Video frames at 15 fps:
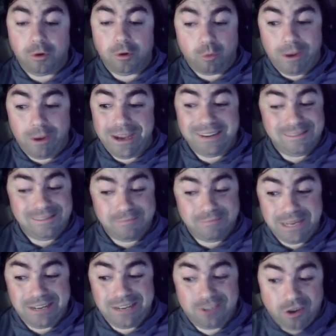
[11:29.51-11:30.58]
Red
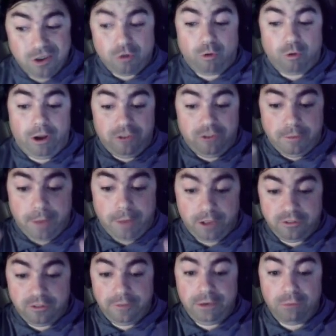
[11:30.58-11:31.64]
means rising
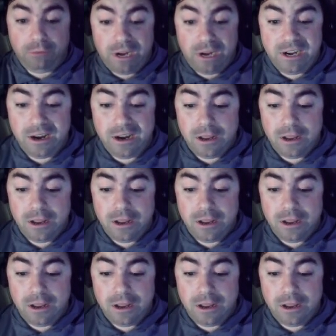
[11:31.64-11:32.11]
positivity rate.